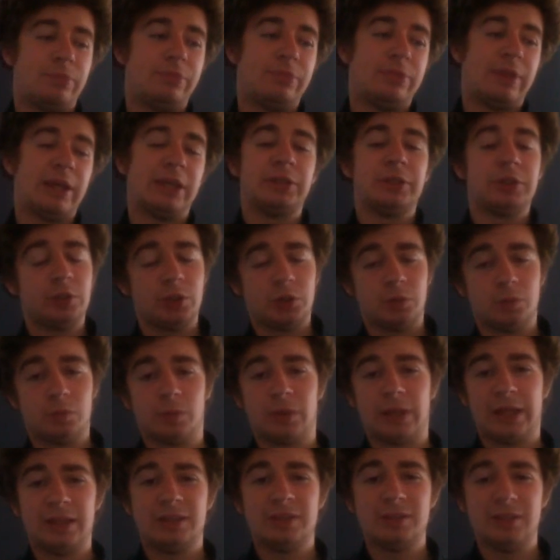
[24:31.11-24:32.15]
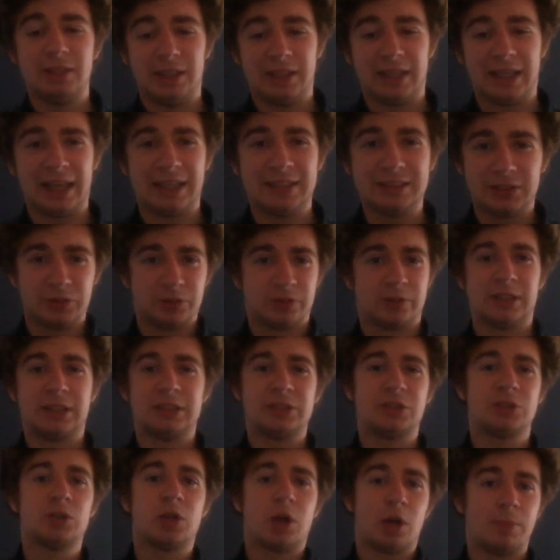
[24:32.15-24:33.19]
then you can win against all
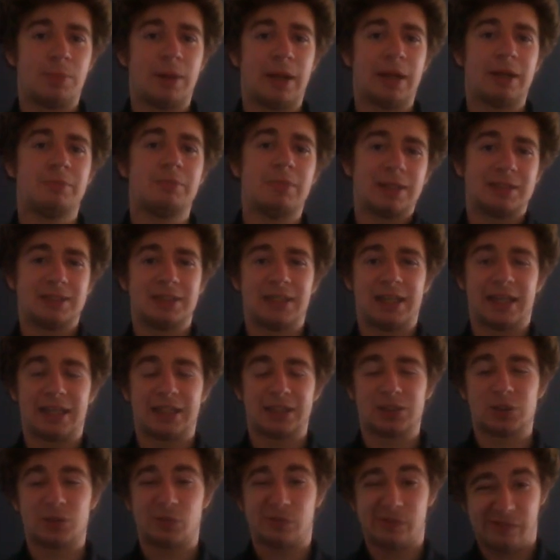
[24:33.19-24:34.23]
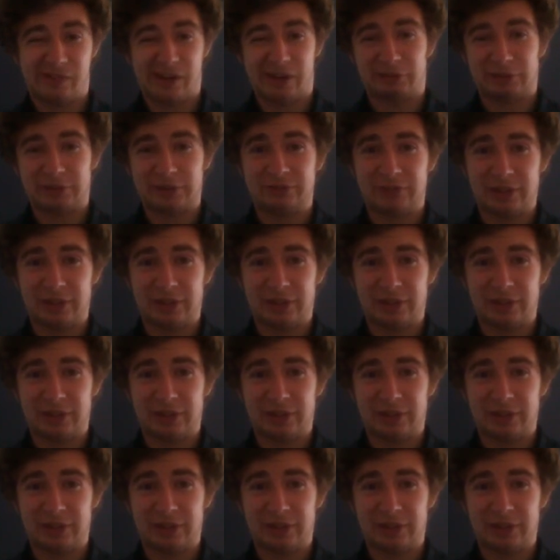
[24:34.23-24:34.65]
these top-end meta decks very,